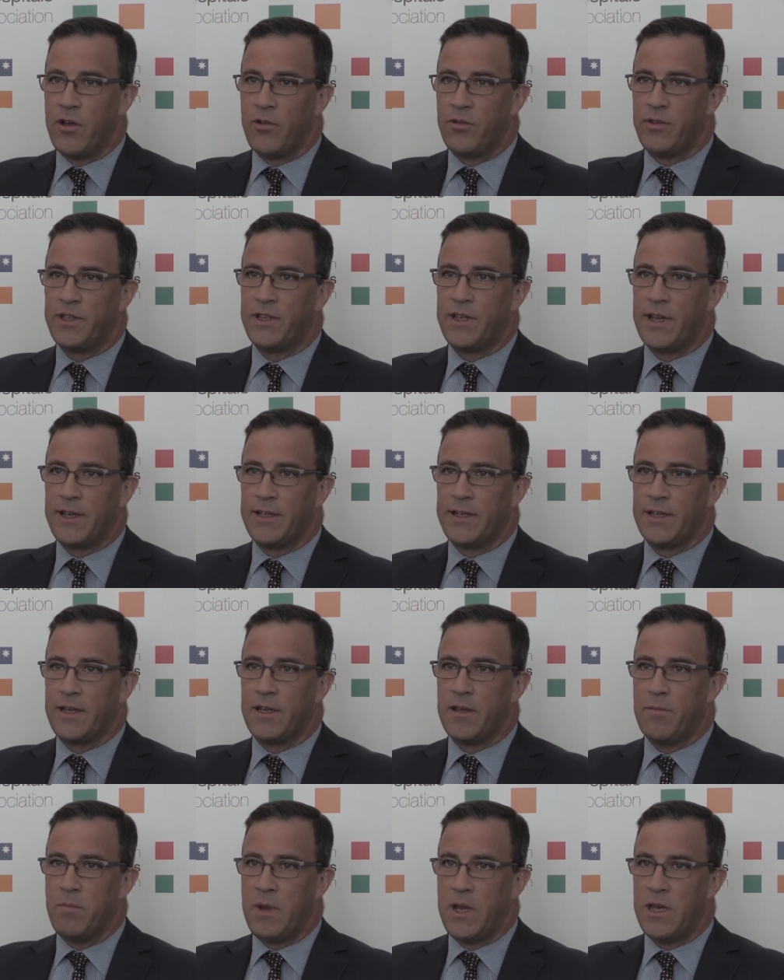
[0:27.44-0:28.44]
health sector
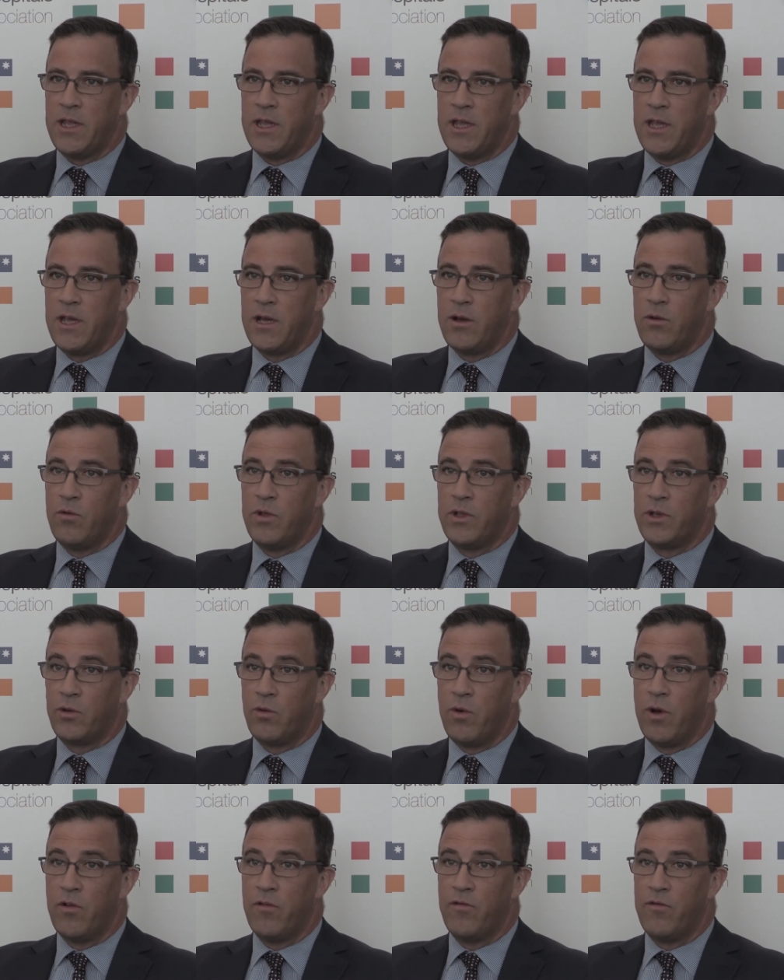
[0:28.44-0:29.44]
committee with
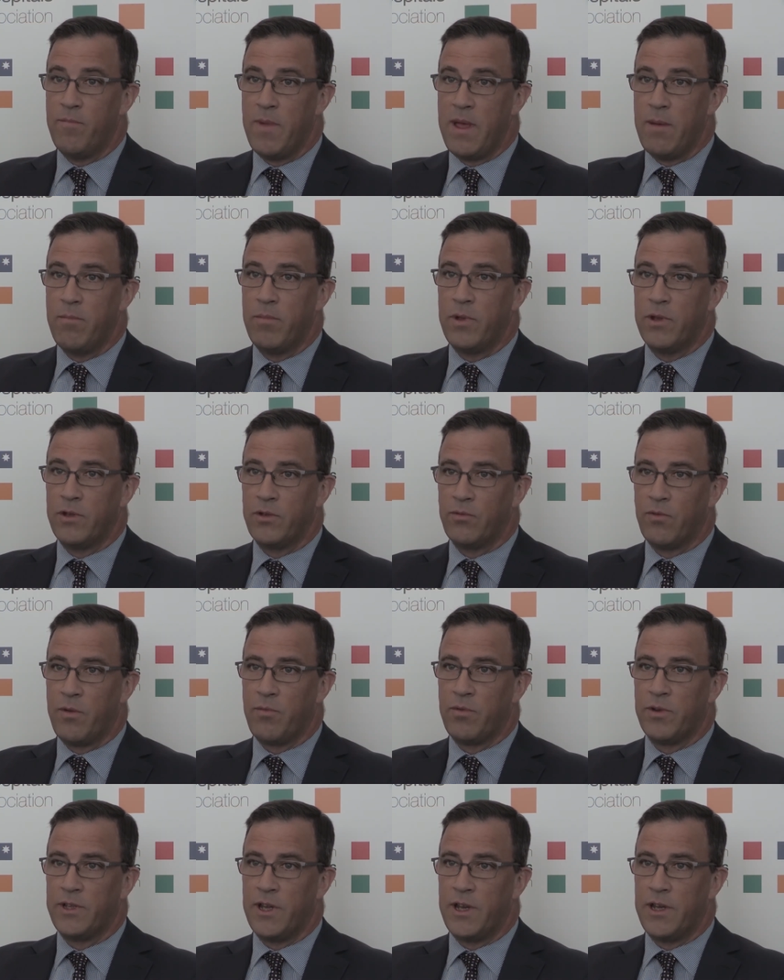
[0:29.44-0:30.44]
12 members
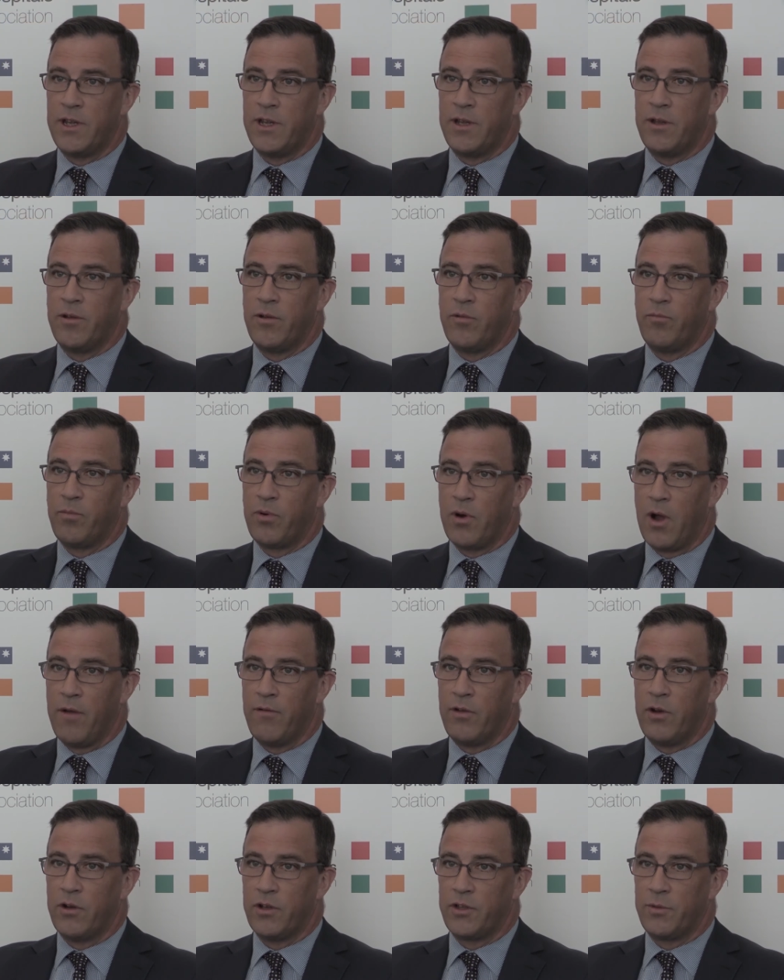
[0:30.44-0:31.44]
representing
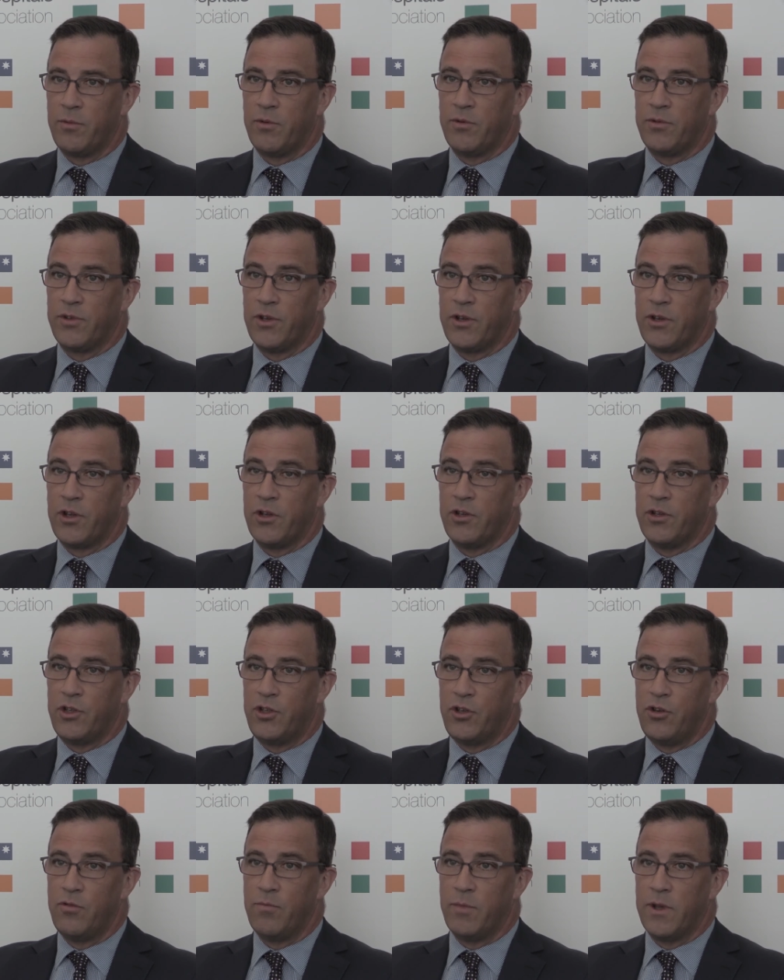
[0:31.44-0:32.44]
private hospitals and
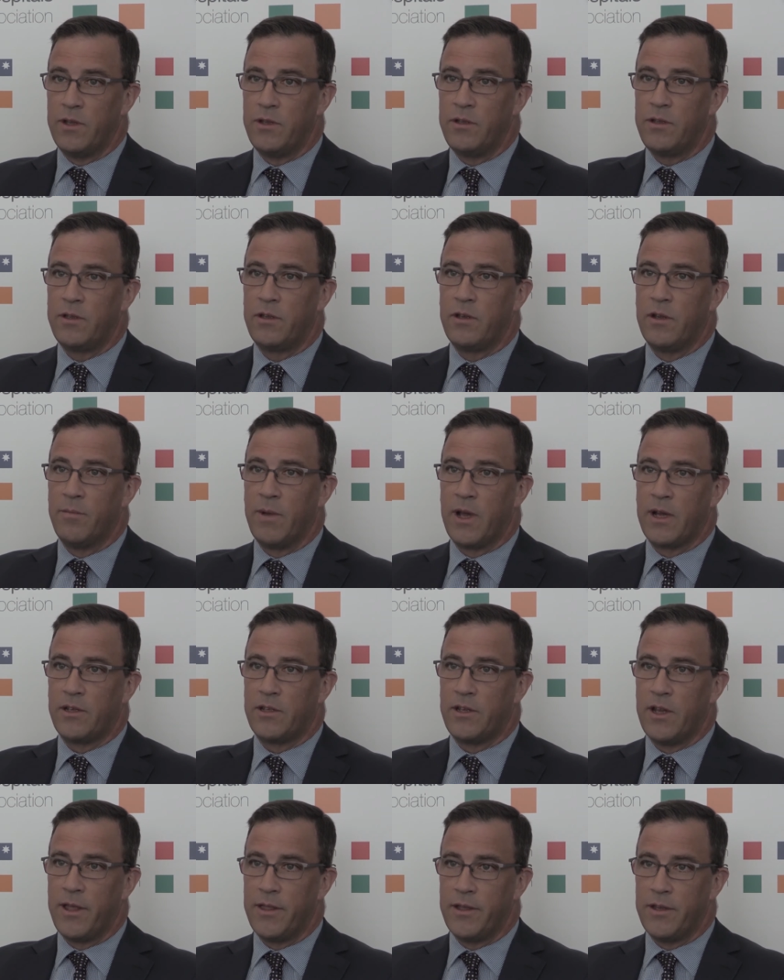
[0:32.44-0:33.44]
consumers,
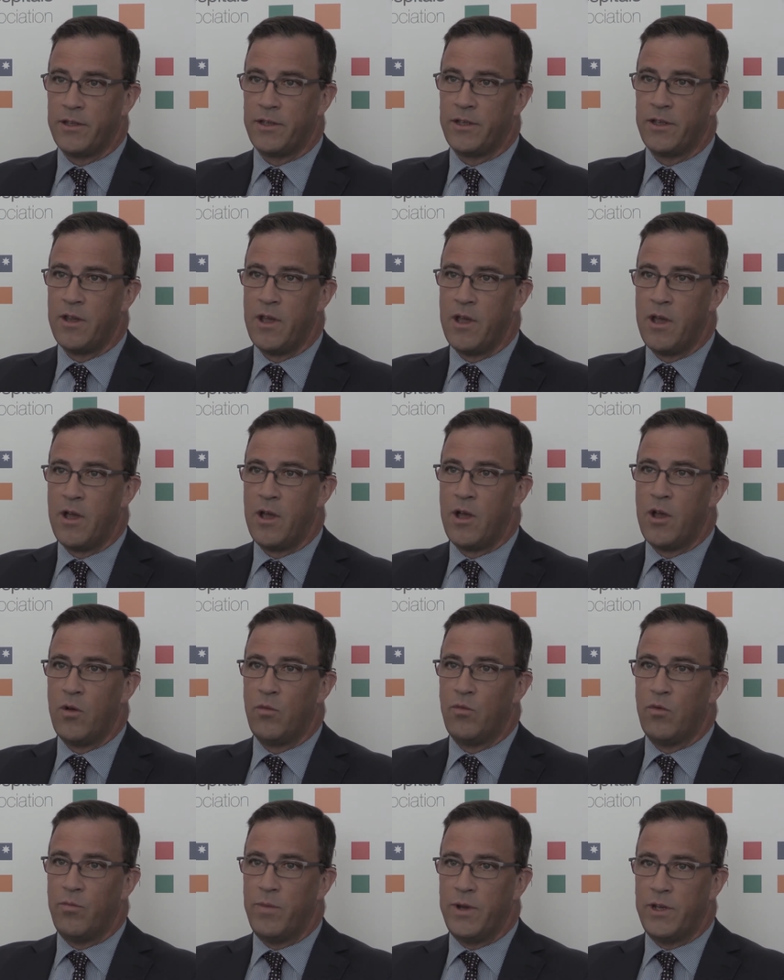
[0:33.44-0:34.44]
amongst others,
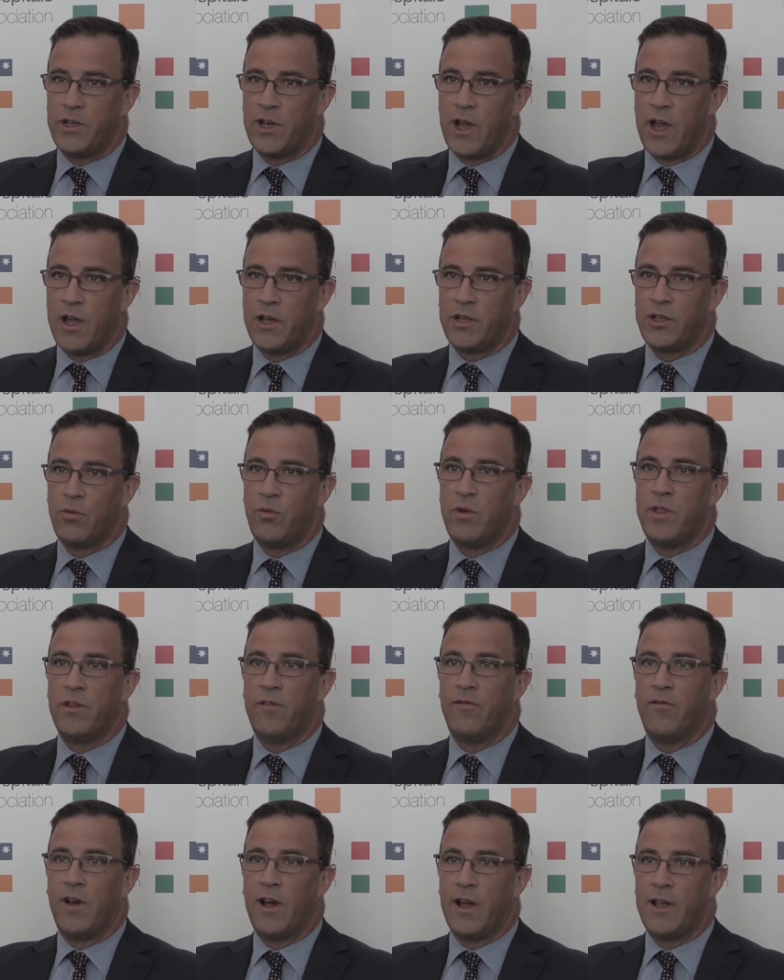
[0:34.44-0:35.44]
will be charged with
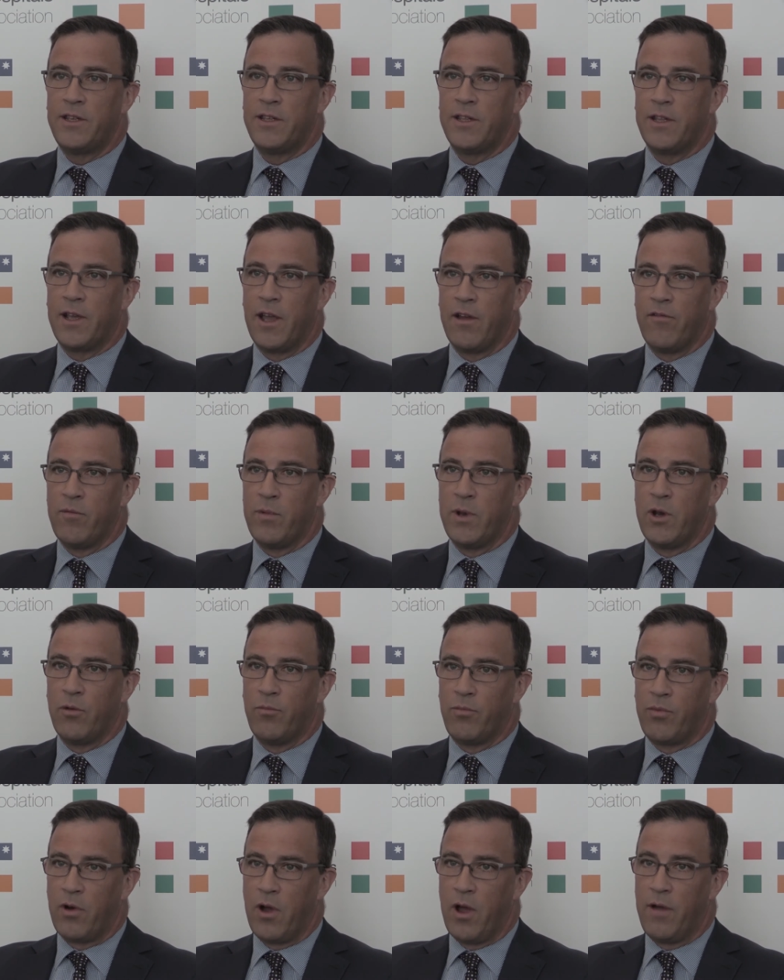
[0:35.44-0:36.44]
advising the government
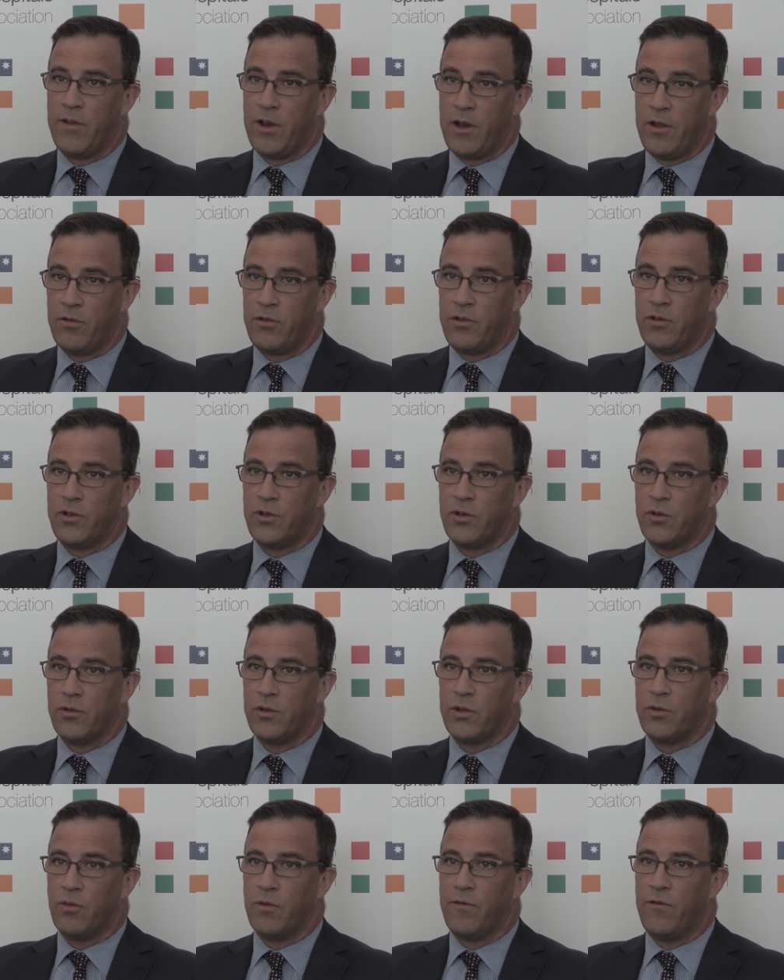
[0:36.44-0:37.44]
on private health
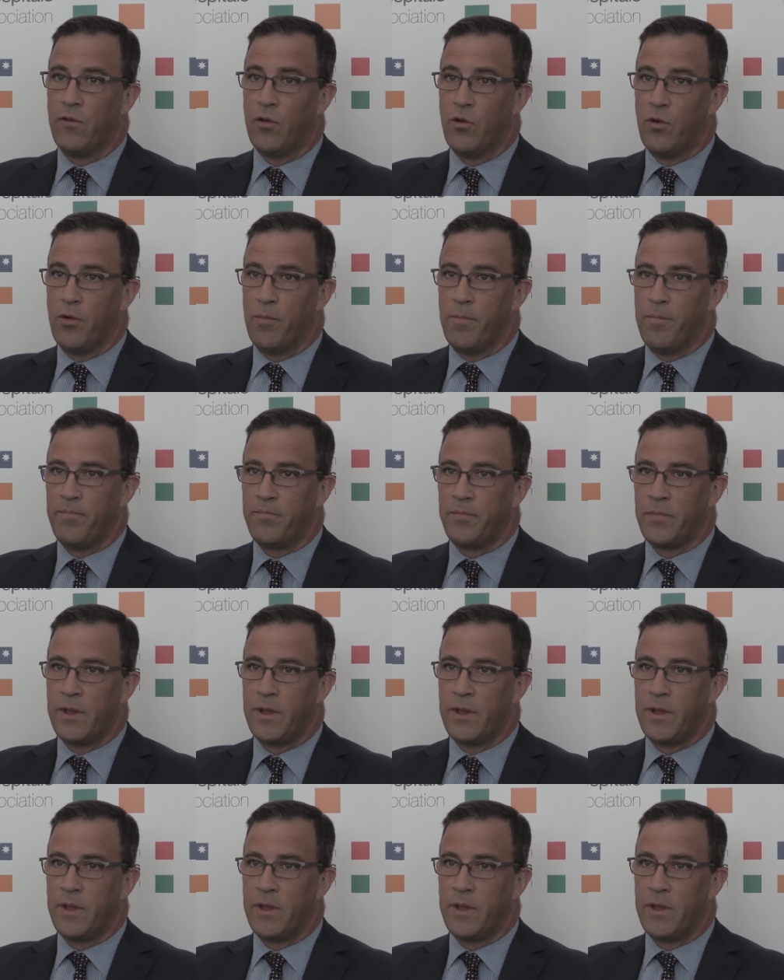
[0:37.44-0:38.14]
insurance reform.